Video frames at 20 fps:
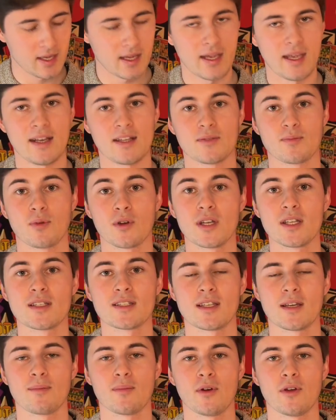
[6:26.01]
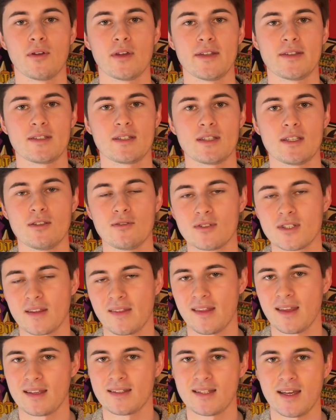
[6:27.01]
And it's pretty simple. It's using
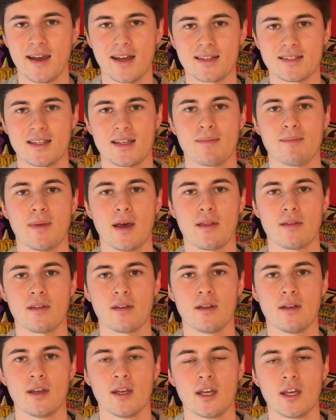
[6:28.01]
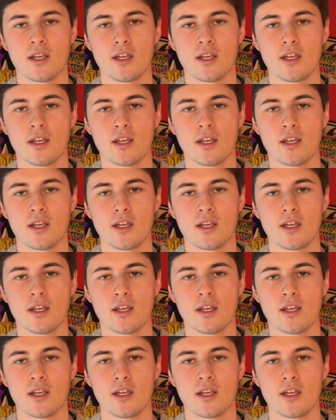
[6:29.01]
the exact same method.